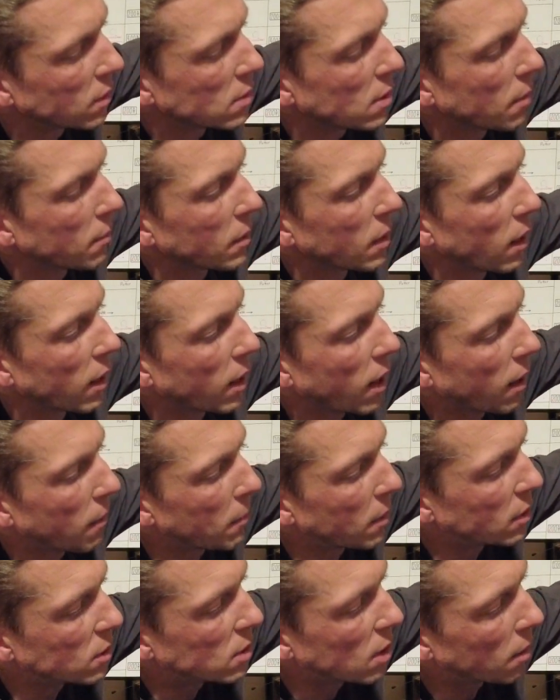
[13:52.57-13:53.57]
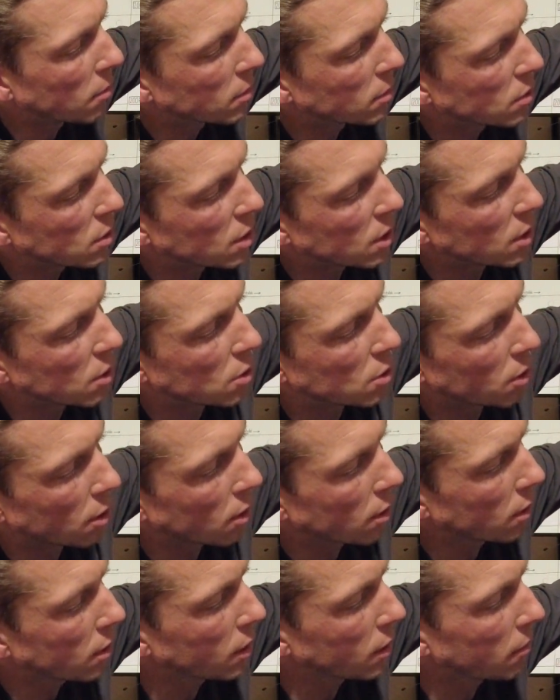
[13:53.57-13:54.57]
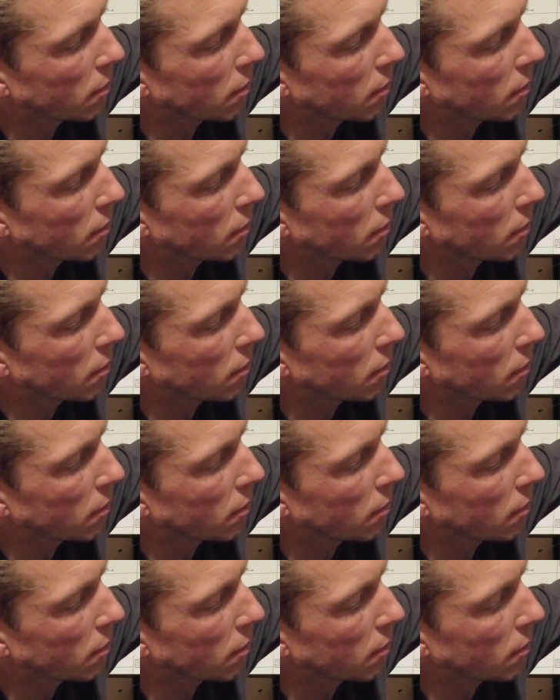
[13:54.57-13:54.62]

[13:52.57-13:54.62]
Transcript: something. I got my Double G jerky